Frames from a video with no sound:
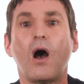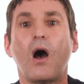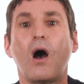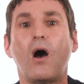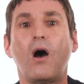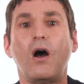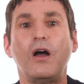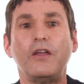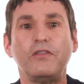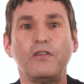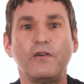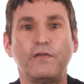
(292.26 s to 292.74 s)

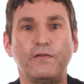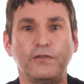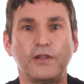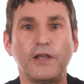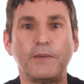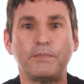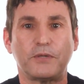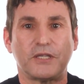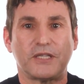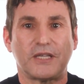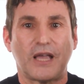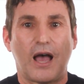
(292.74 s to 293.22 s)
On the
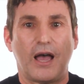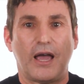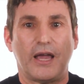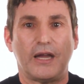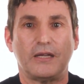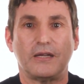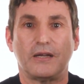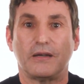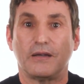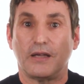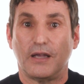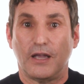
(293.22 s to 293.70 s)
flip
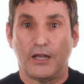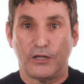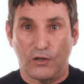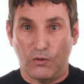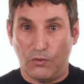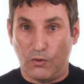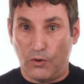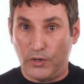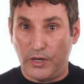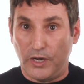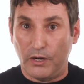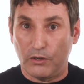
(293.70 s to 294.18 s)
side, and
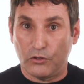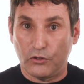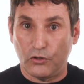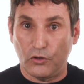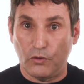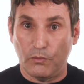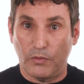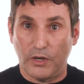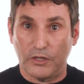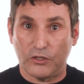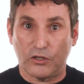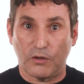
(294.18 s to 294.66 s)
you won't hear
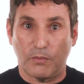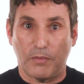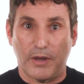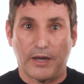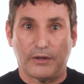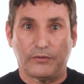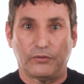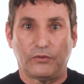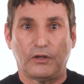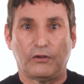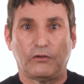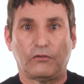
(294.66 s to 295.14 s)
too much
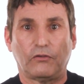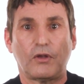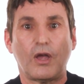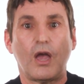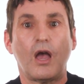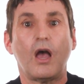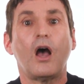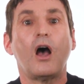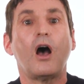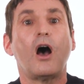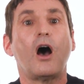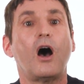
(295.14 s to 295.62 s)
about this,
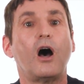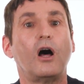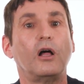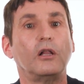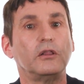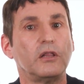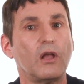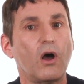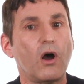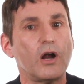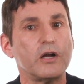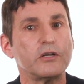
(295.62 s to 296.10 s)
a
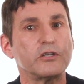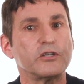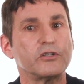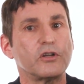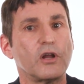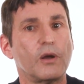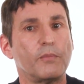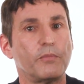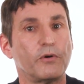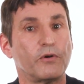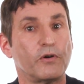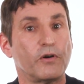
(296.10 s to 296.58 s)
large
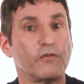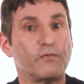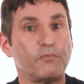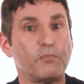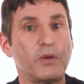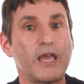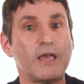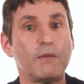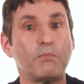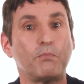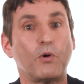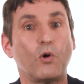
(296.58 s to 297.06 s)
number of
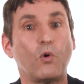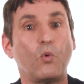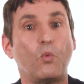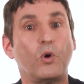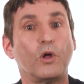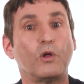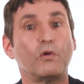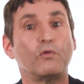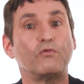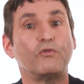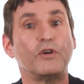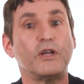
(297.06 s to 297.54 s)
people
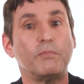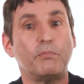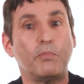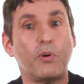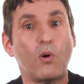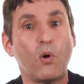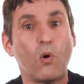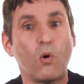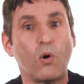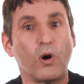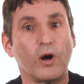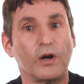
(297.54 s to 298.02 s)
will
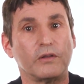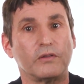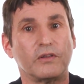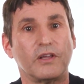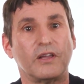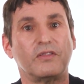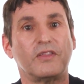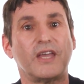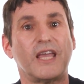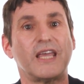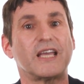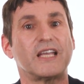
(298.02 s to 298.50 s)
report
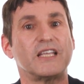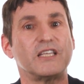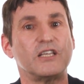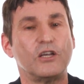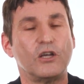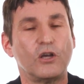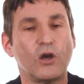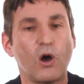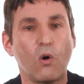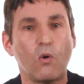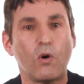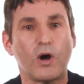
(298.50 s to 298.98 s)
that they
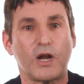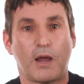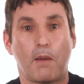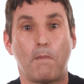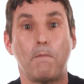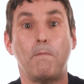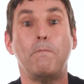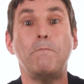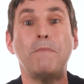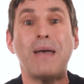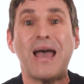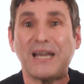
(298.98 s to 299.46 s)
can go on a
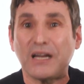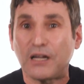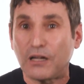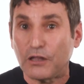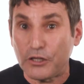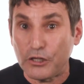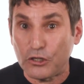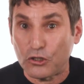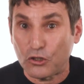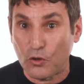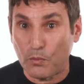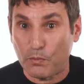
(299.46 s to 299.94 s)

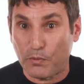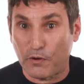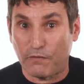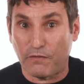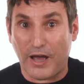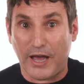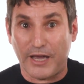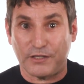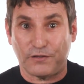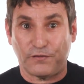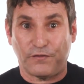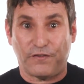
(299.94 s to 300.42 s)
medically
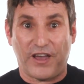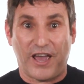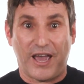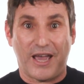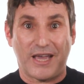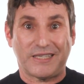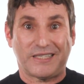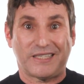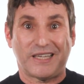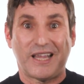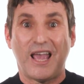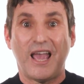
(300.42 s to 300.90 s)
supervised
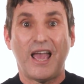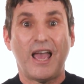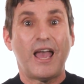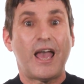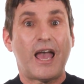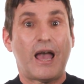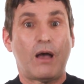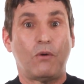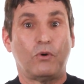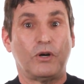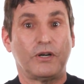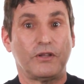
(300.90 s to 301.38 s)
fast
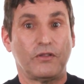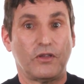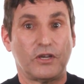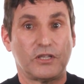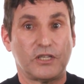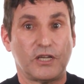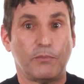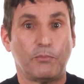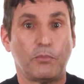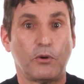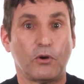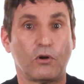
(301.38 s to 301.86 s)
at one of the
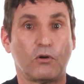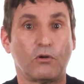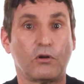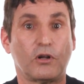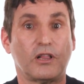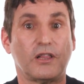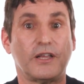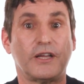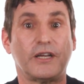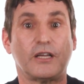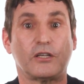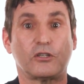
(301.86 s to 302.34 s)
typical
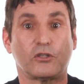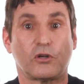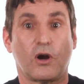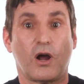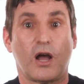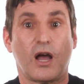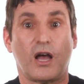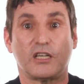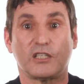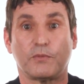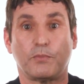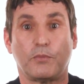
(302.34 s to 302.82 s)
clinics or
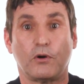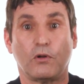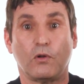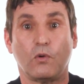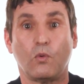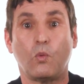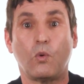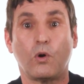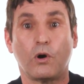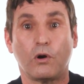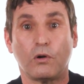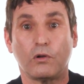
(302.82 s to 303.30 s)

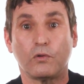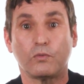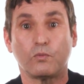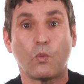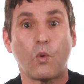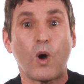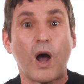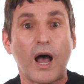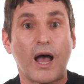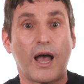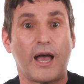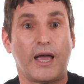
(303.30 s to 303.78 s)
hospital
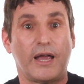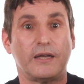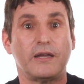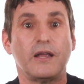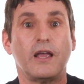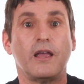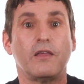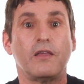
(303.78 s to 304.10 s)
worldwide